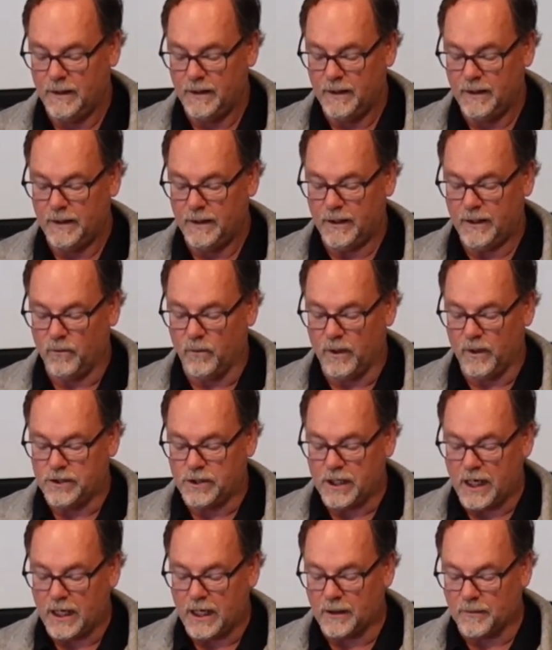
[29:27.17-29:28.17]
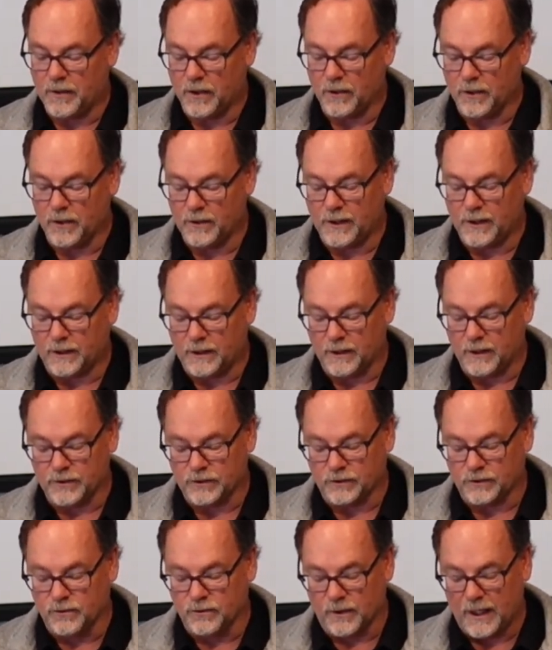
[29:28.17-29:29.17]
And when Jacob heard that there was
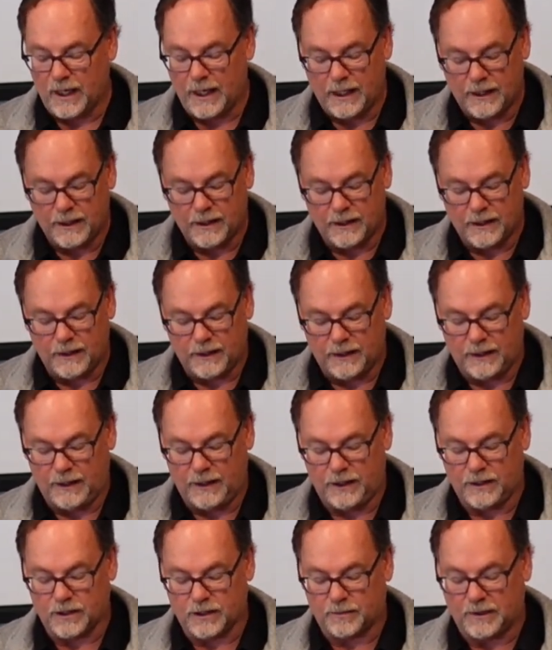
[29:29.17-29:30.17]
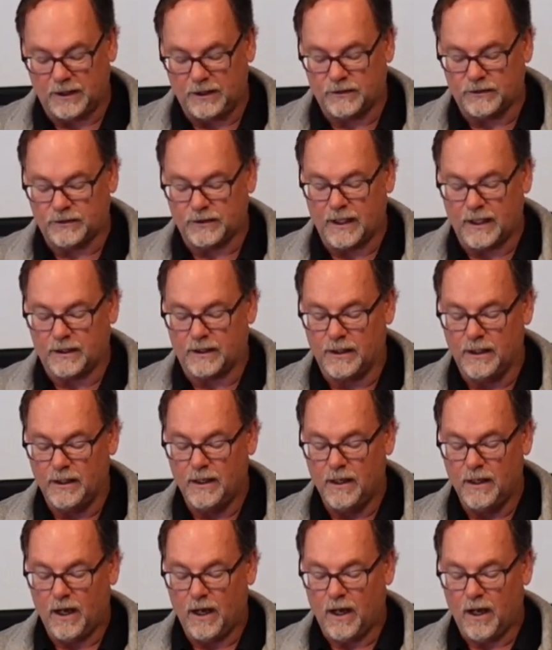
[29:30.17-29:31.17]
grain in Egypt, he sent
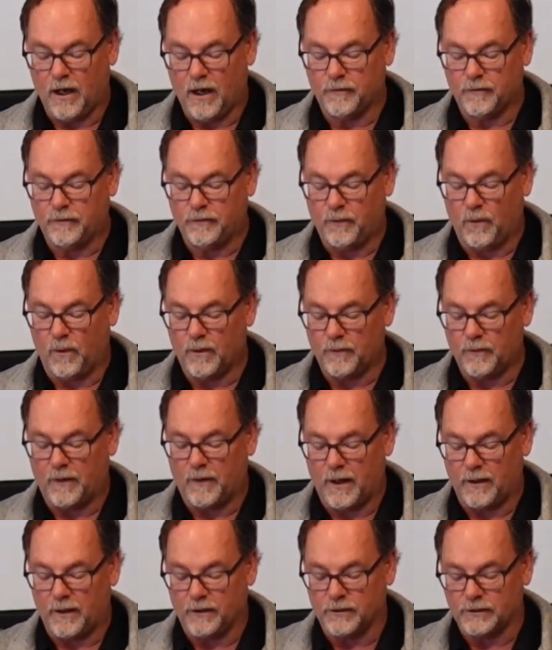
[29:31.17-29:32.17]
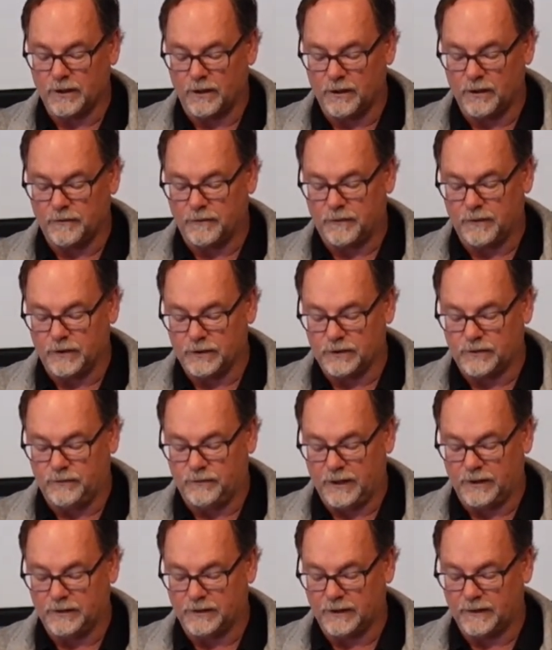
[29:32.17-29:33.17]
our forefathers on their first
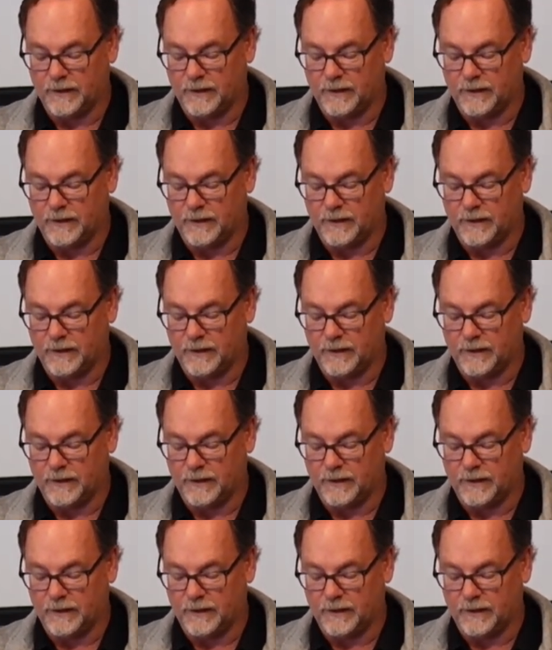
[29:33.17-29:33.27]
visit.